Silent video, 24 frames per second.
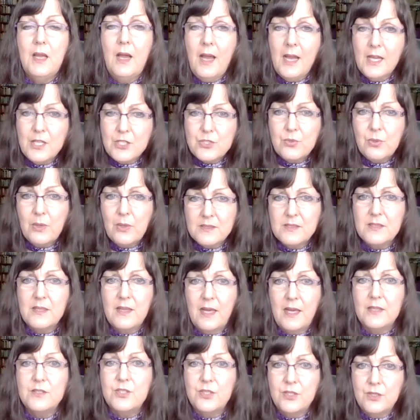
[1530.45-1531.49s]
I trust
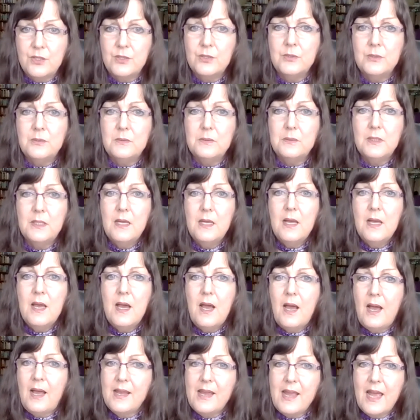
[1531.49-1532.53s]
that. Do you?
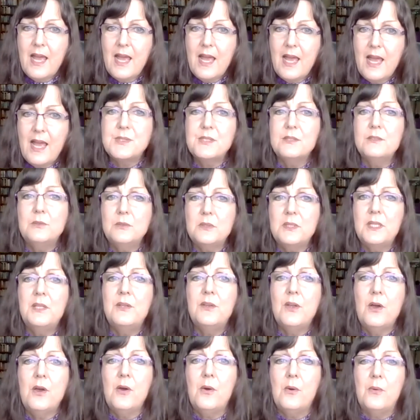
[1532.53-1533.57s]
I absolutely
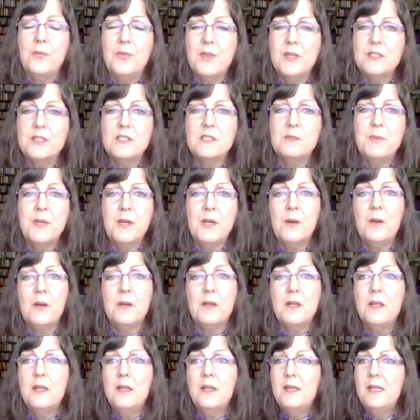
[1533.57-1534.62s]
know that
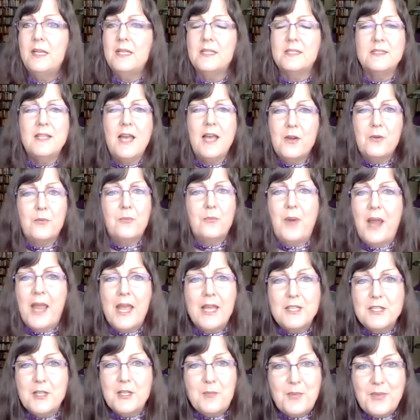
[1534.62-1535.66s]
spirit is not a
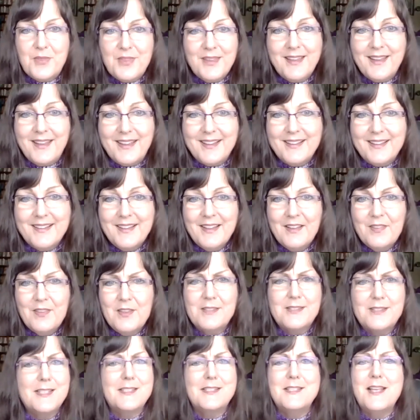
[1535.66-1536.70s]
random thing.
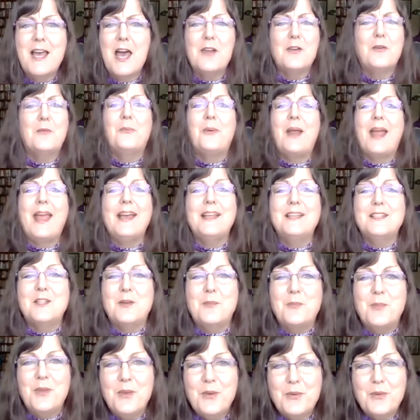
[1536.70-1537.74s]
This is not a
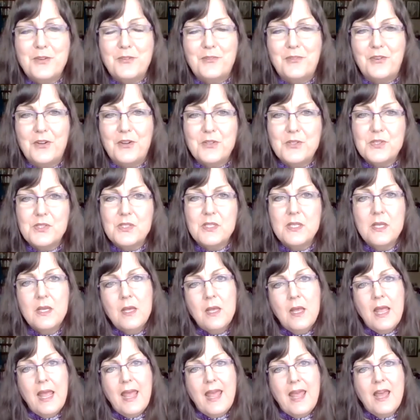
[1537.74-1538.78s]
random universe.
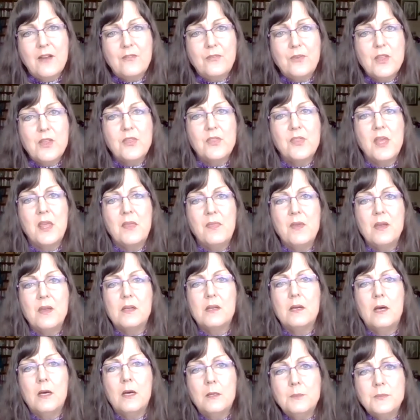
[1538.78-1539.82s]
Everything that
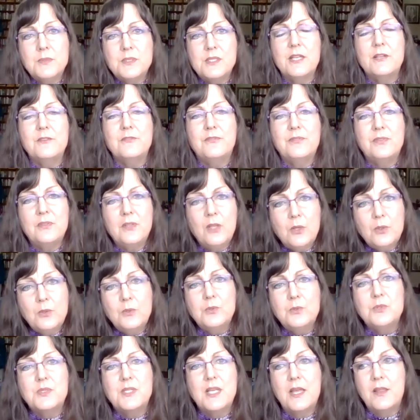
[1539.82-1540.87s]
comes and
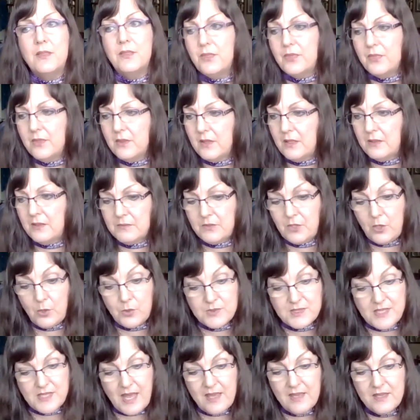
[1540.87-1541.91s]
flows and
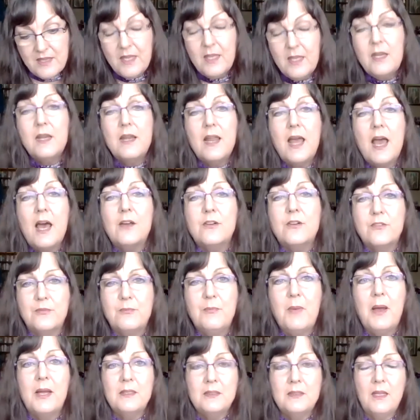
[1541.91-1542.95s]
goes in and out of
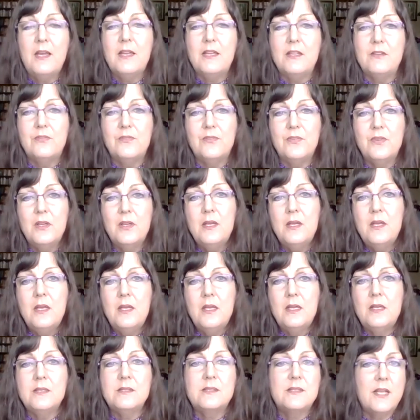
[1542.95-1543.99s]
my life
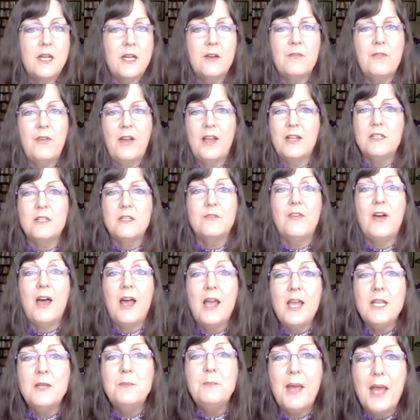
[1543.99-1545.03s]
is there by
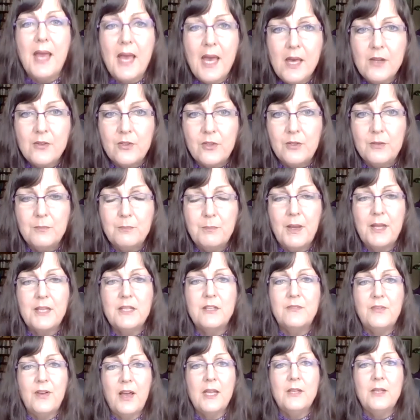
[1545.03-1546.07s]
divine pattern, by
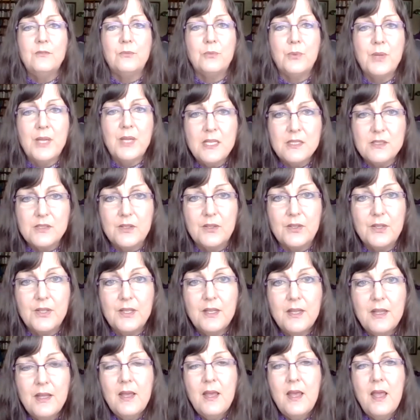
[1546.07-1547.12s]
divine reason.
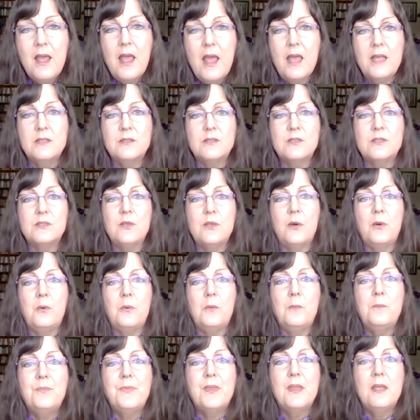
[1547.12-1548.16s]
And
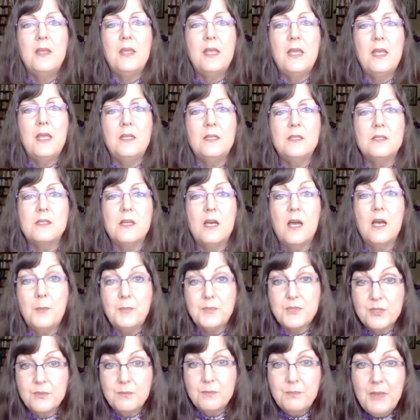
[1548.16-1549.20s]
so it is
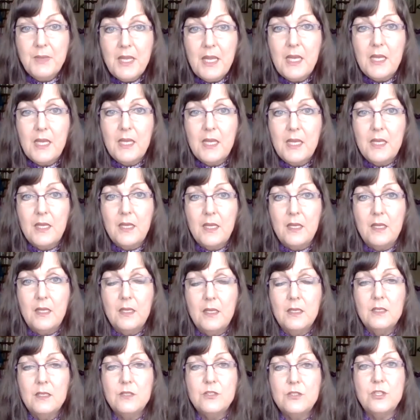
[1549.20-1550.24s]
up to me
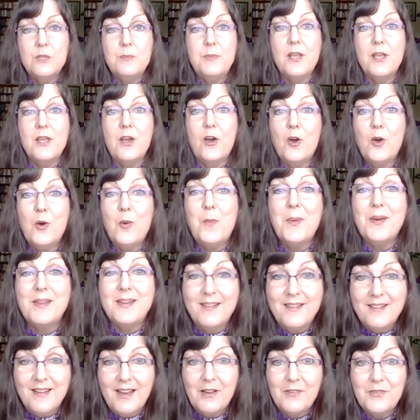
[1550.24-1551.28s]
to be open
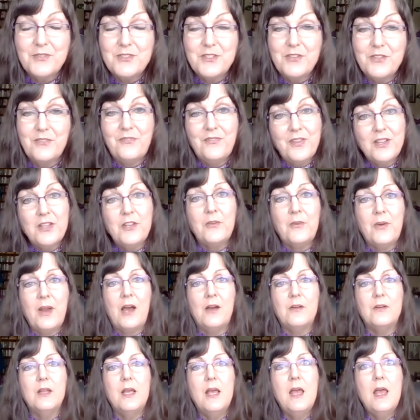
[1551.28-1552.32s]
enough to figure out,
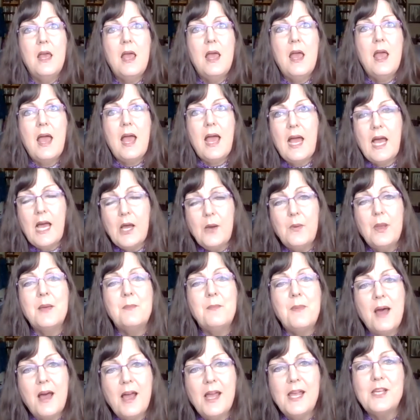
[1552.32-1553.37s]
how am
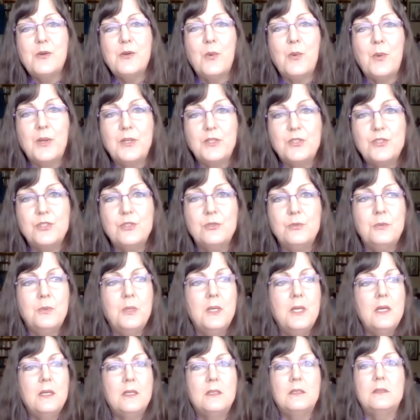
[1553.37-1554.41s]
I going to
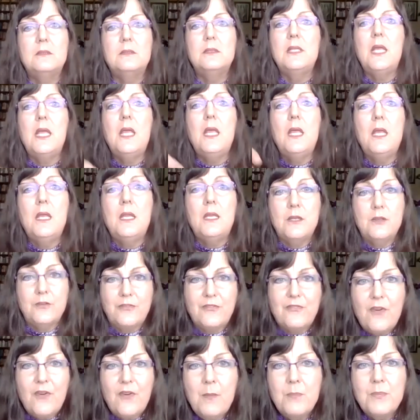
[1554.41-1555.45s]
glean
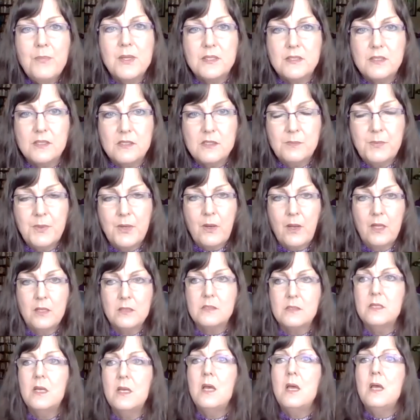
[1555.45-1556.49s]
from this
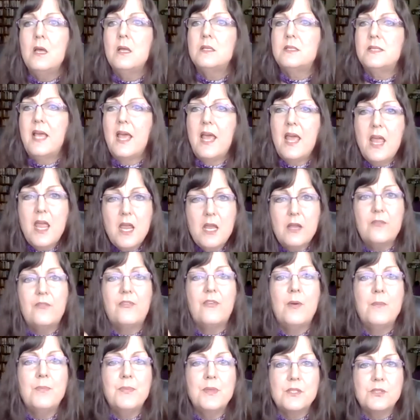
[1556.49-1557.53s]
experience, take
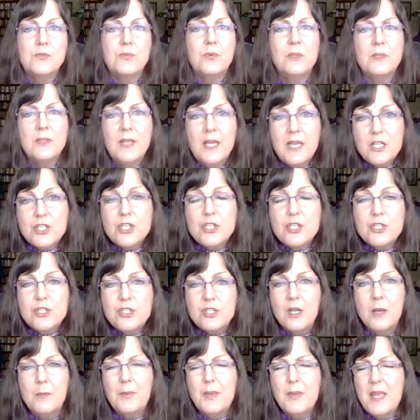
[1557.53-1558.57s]
from this
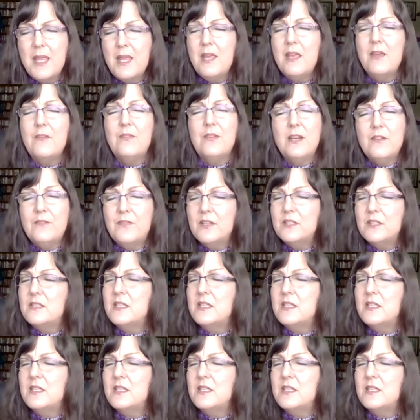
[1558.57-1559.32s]
relationship, even if it's